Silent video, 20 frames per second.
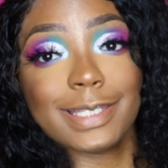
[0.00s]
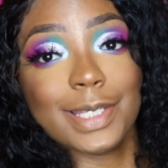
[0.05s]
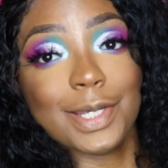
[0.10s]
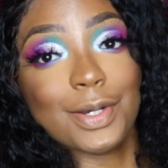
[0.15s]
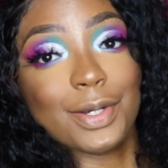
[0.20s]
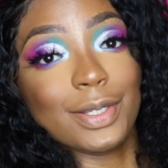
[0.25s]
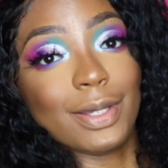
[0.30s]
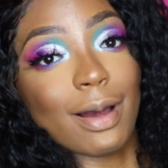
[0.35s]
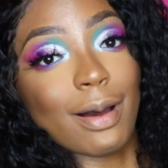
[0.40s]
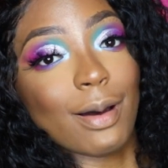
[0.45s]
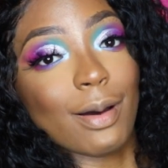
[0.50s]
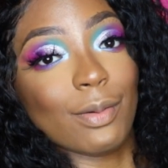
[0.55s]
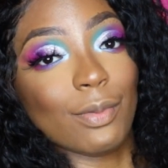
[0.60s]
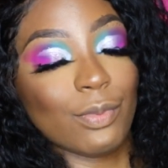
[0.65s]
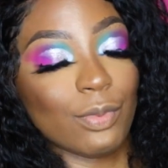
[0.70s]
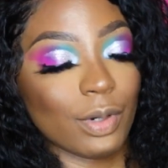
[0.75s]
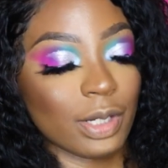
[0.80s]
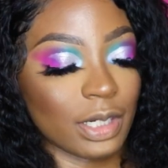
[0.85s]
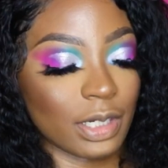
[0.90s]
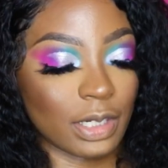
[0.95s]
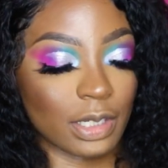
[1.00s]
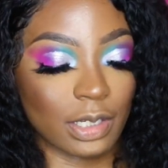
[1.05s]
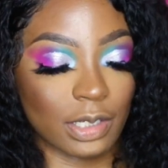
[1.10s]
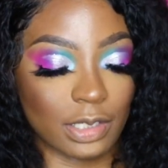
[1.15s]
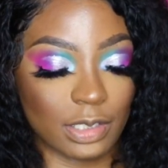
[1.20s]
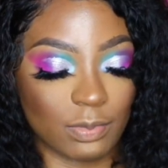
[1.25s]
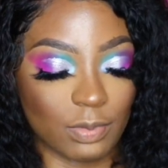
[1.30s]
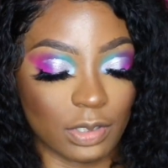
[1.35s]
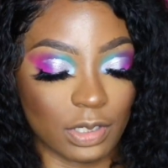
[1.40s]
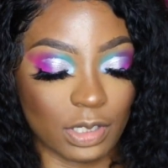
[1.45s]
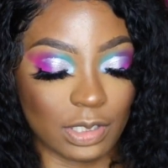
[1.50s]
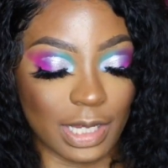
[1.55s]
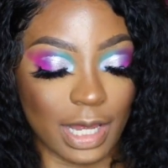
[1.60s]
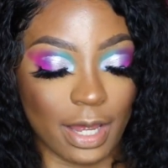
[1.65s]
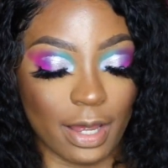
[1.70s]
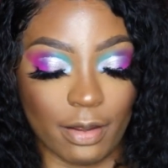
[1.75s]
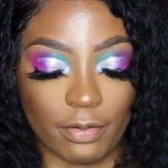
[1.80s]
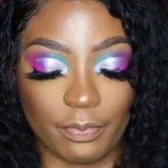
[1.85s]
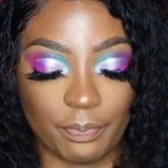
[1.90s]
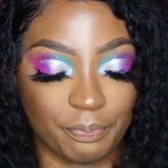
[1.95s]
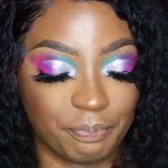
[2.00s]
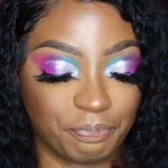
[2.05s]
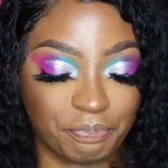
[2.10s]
tell y'all what it is because I